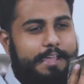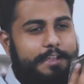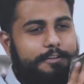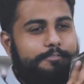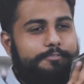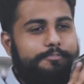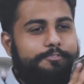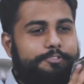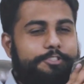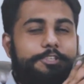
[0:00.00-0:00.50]

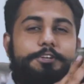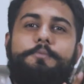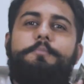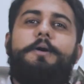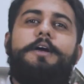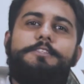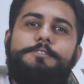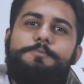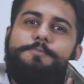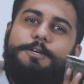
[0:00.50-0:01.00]
And she
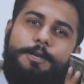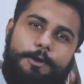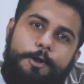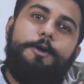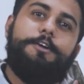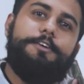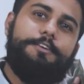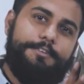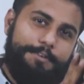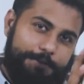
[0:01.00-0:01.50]
reminds me a
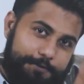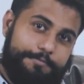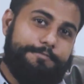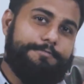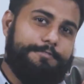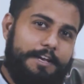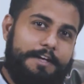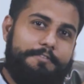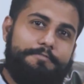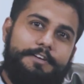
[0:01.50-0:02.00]
lot
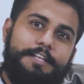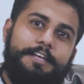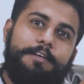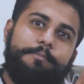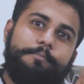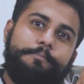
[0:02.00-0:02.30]
of Loveday.